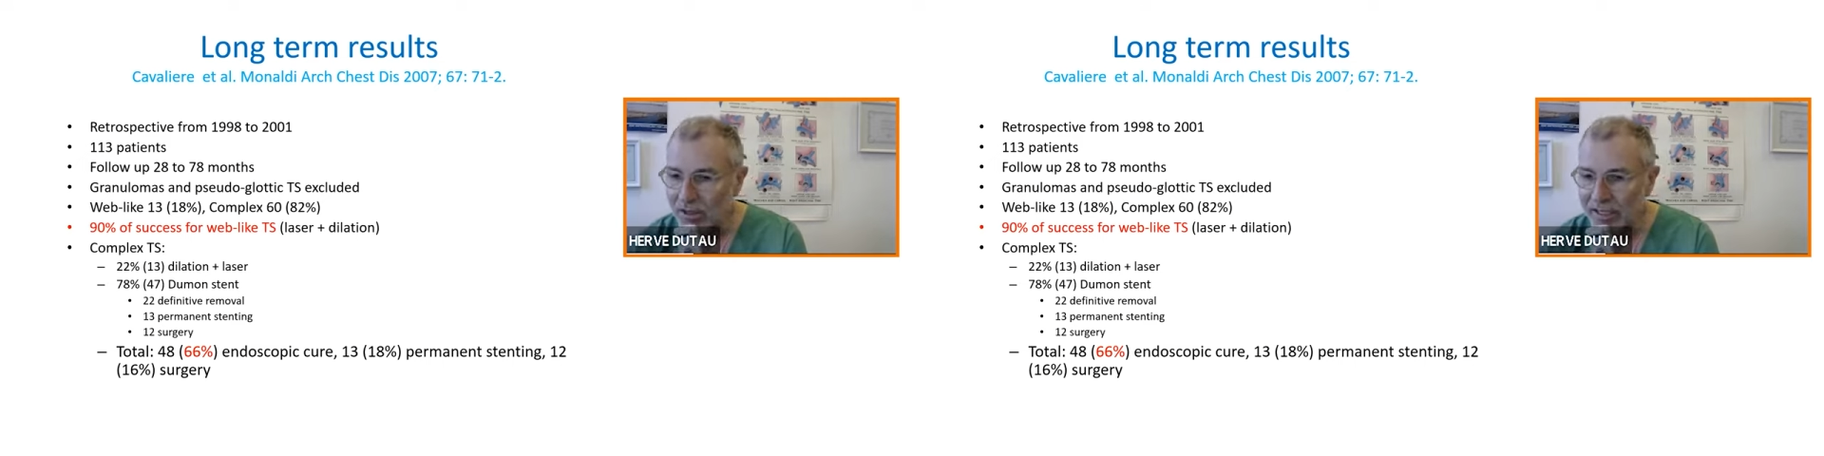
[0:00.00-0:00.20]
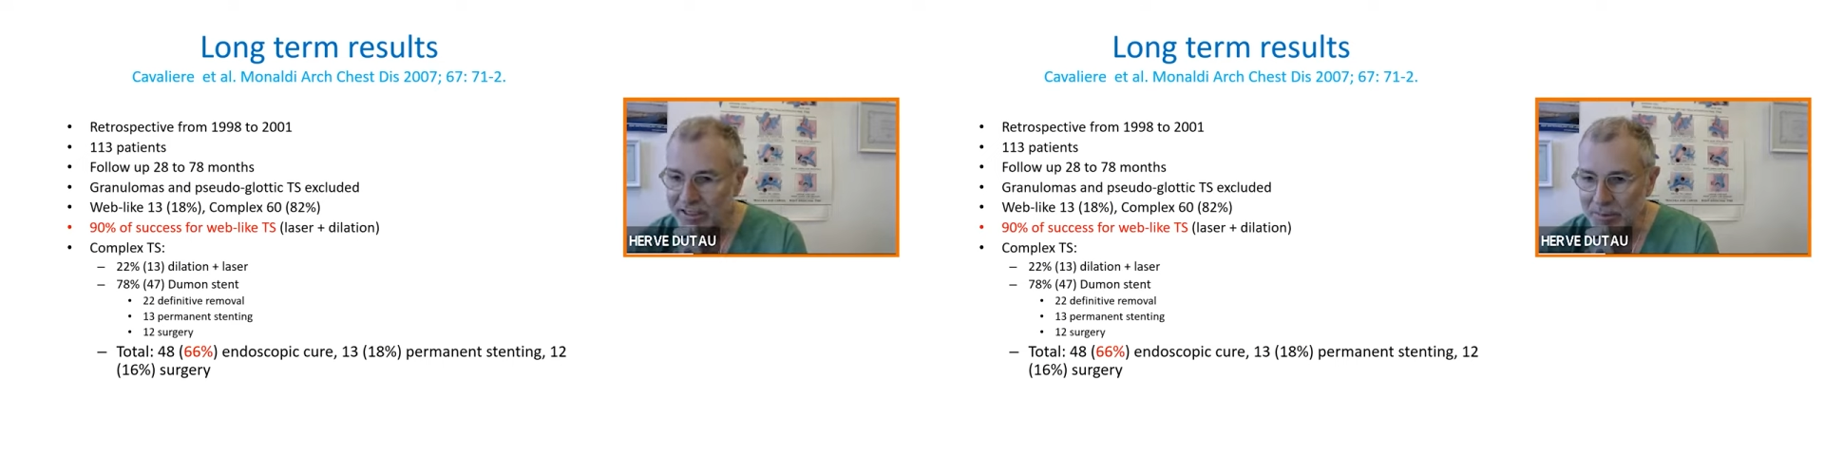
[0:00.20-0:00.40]

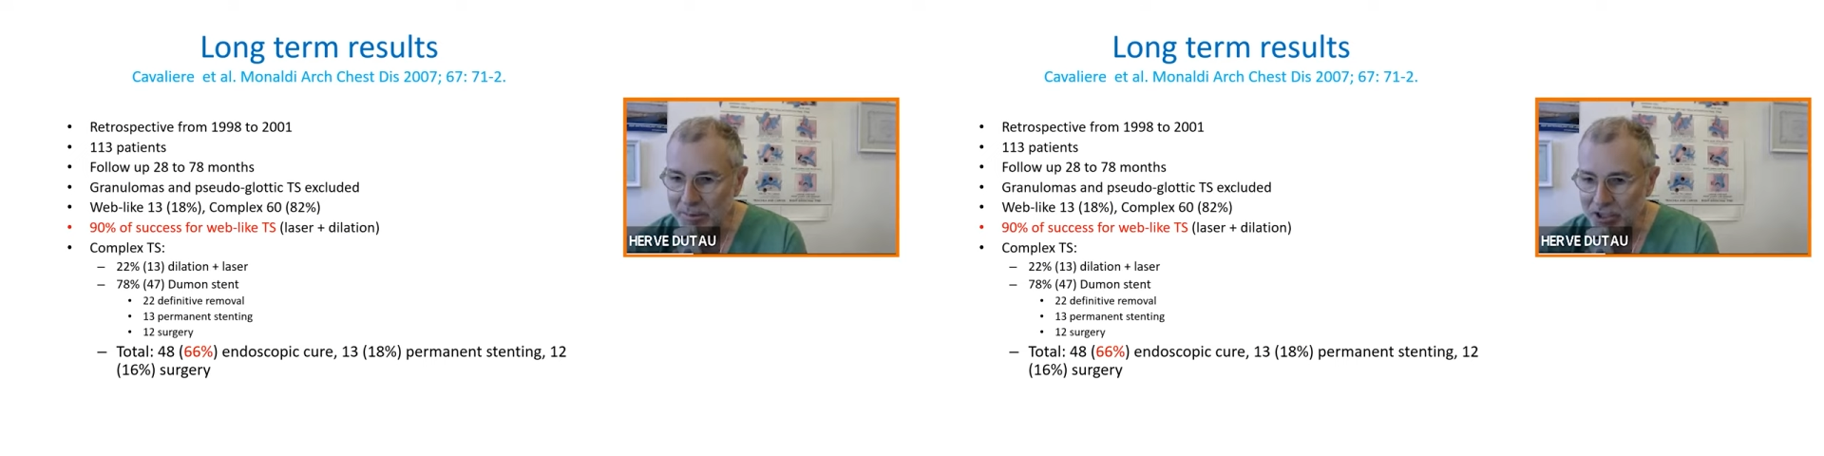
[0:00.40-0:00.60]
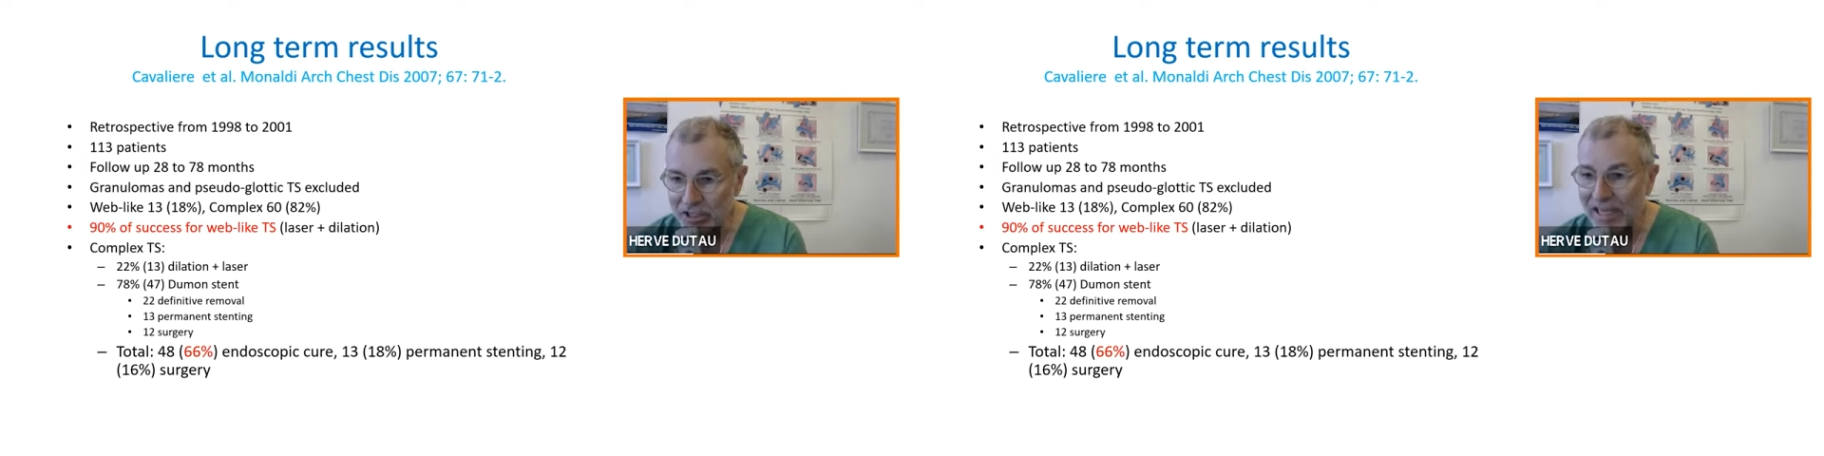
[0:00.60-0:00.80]
18
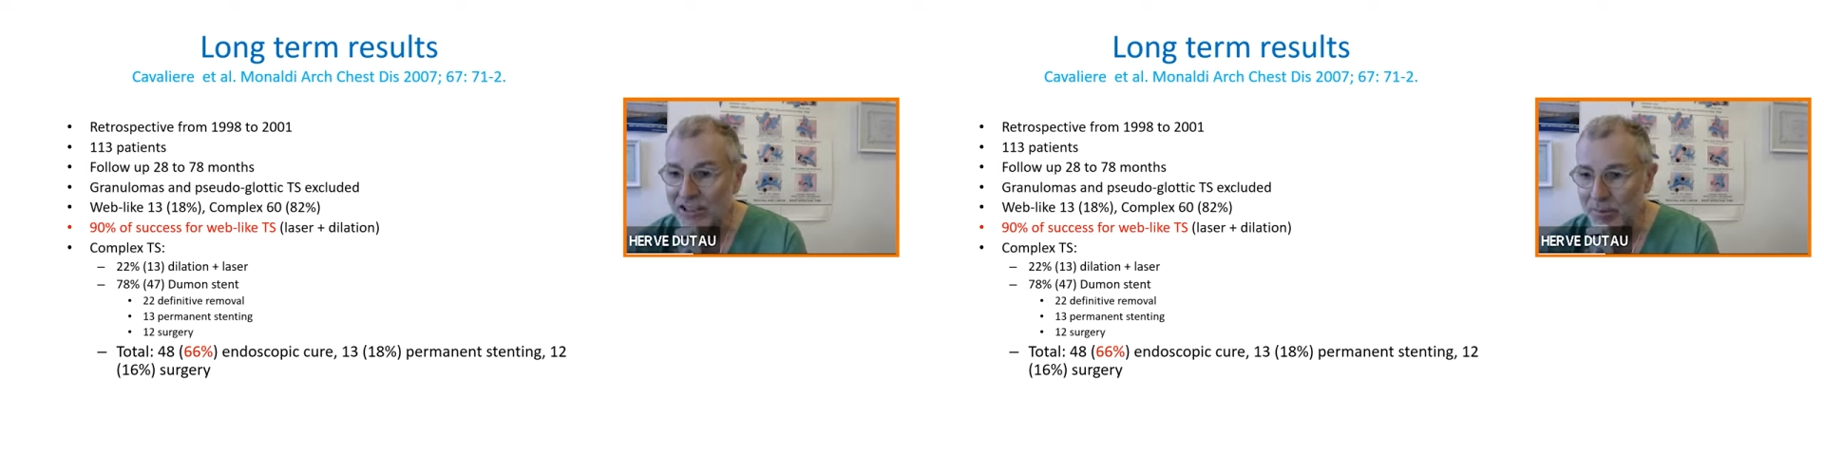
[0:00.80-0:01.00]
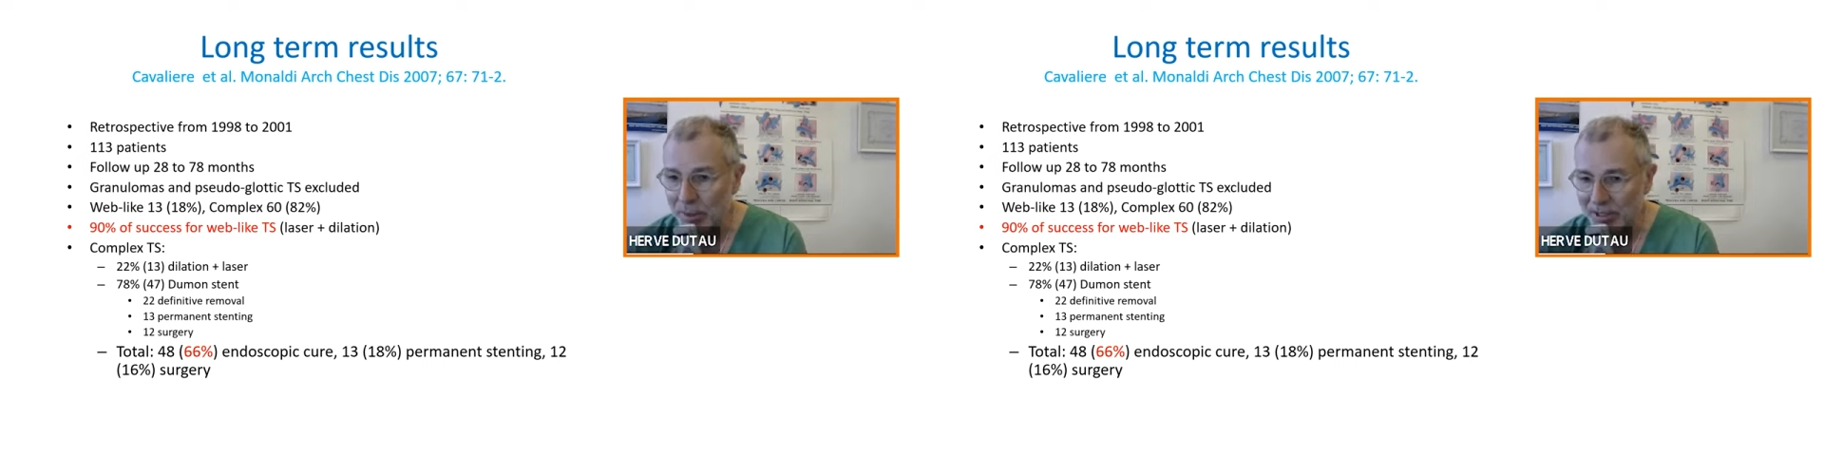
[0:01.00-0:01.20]
patients
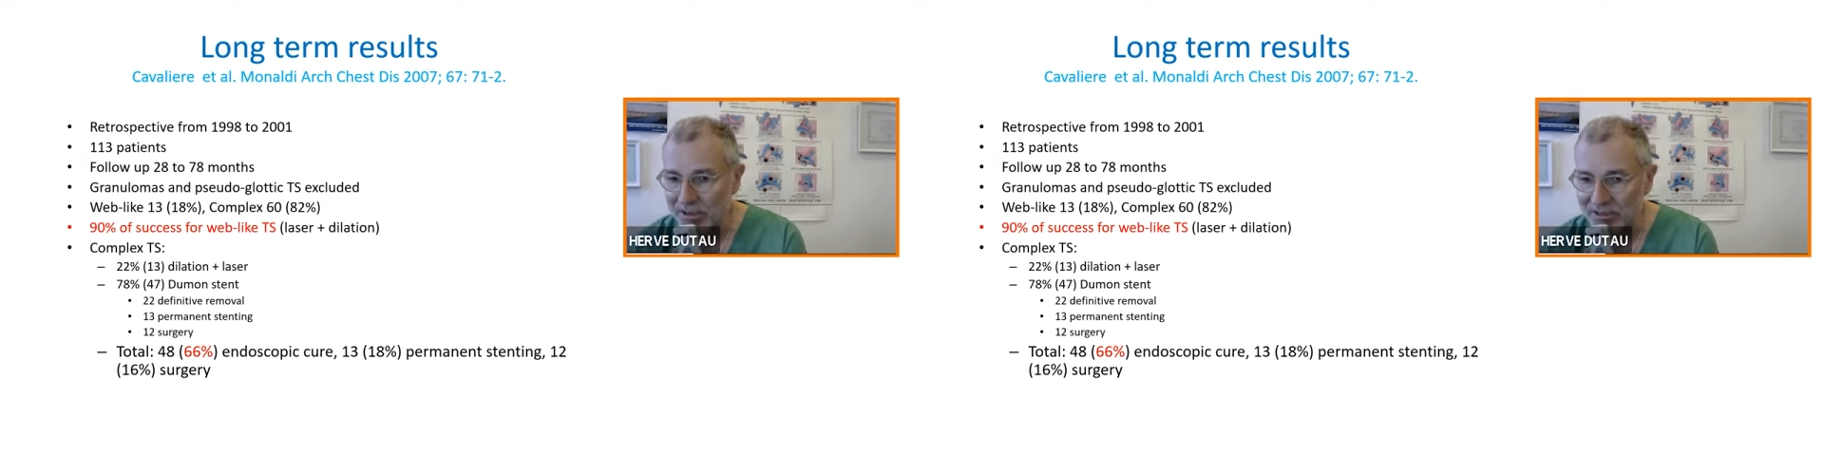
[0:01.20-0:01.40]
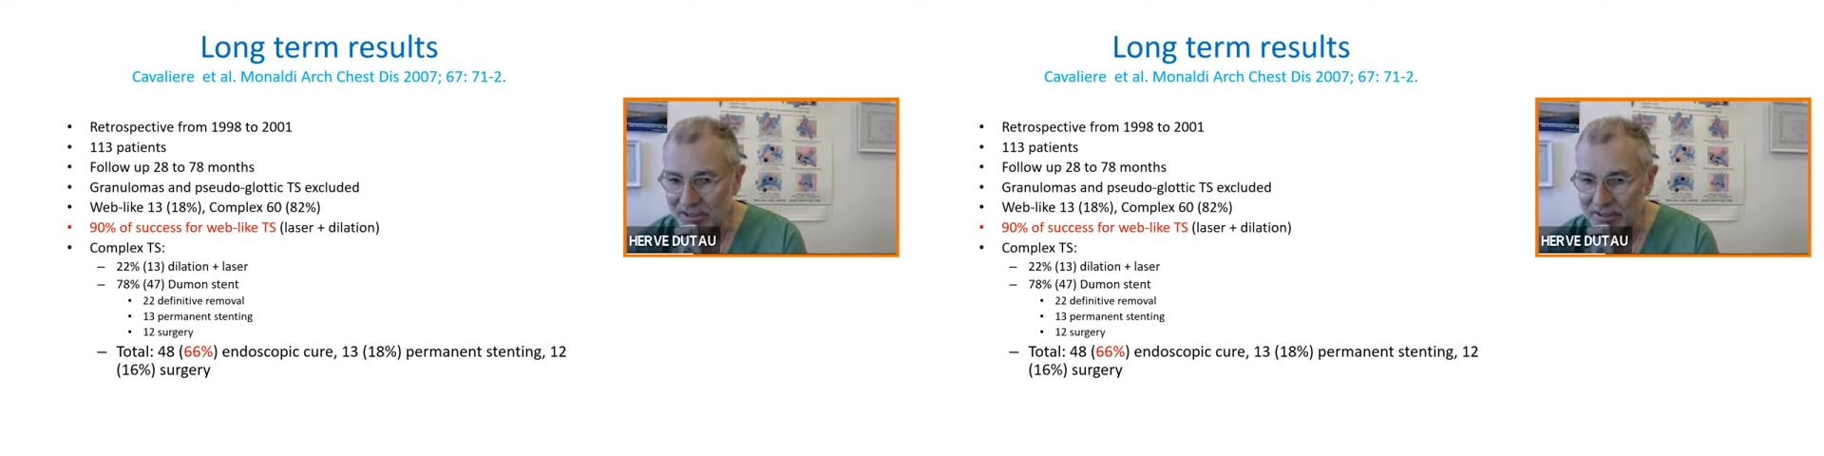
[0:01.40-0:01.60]
had a
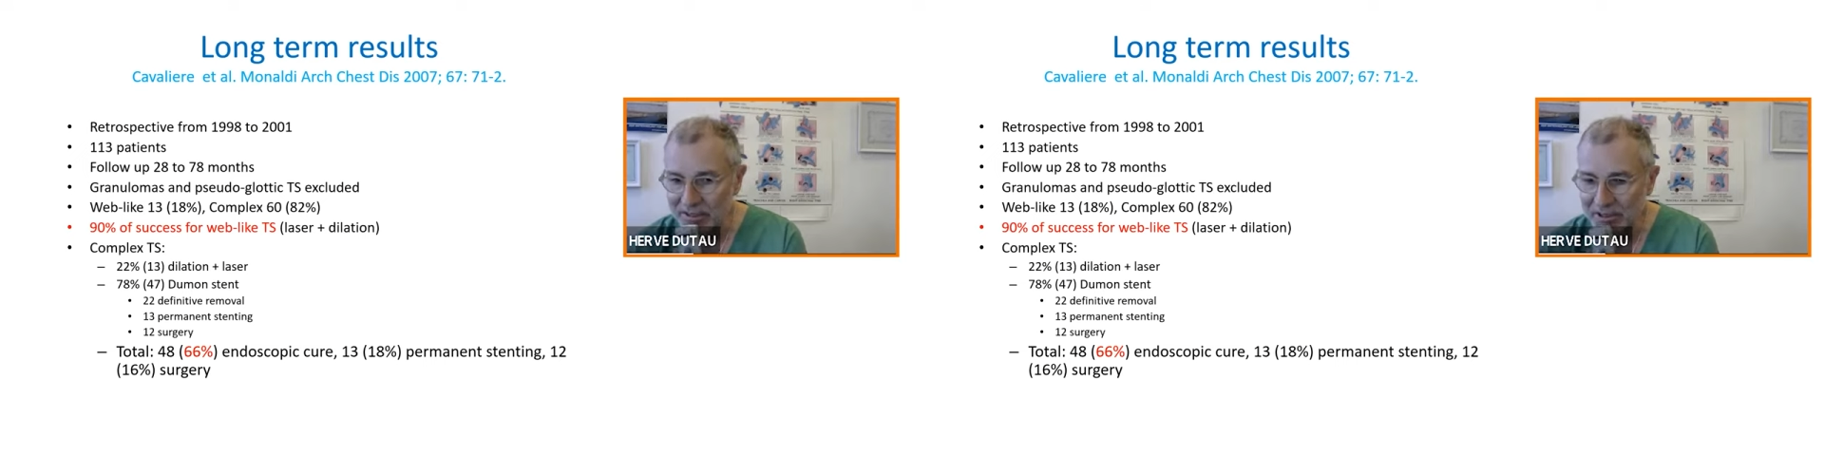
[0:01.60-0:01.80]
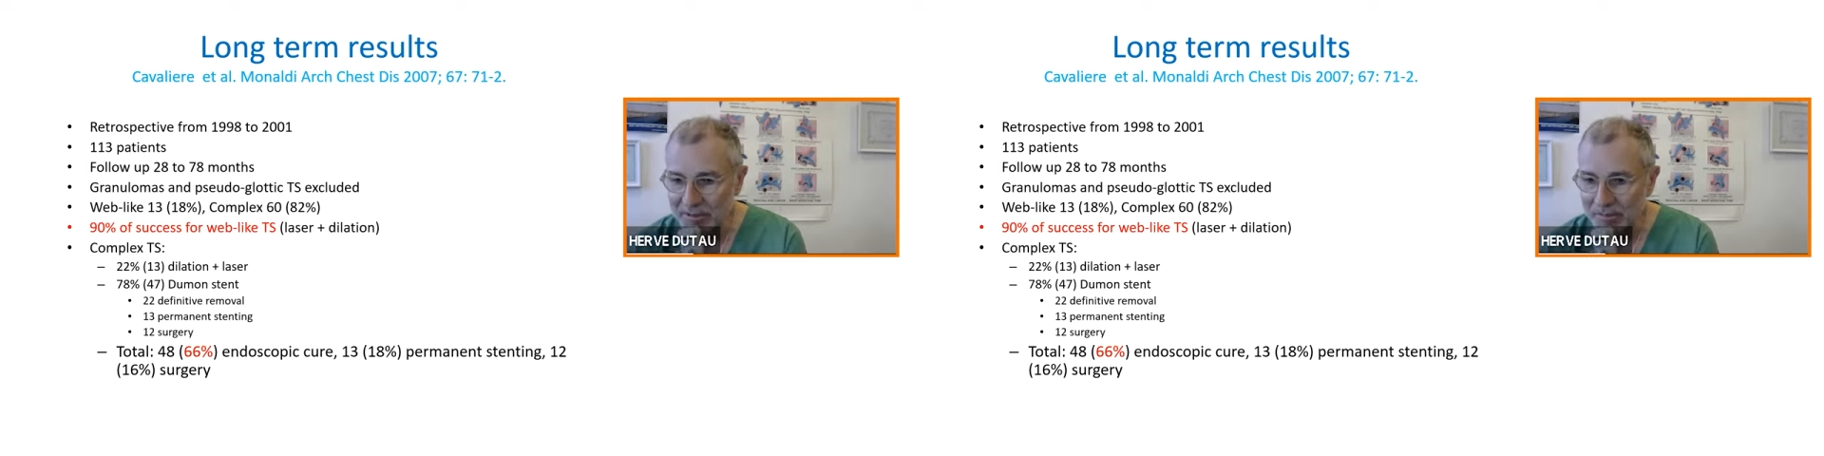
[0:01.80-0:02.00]
permanent
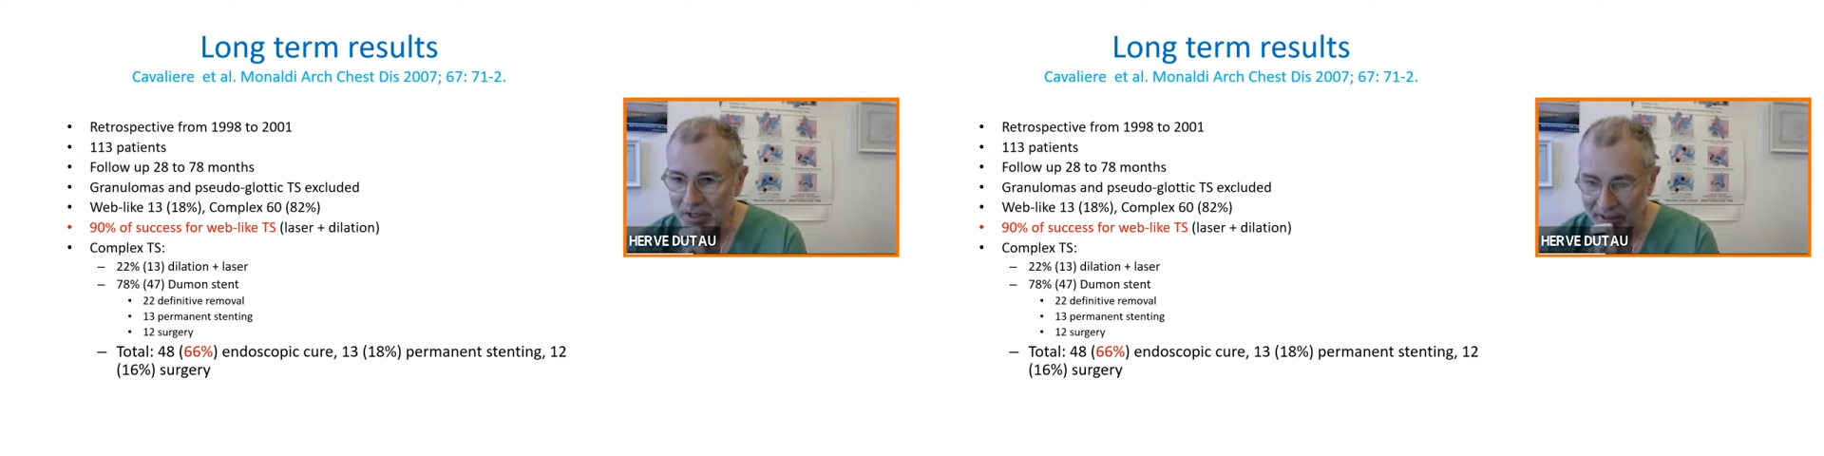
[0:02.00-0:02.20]
stenting,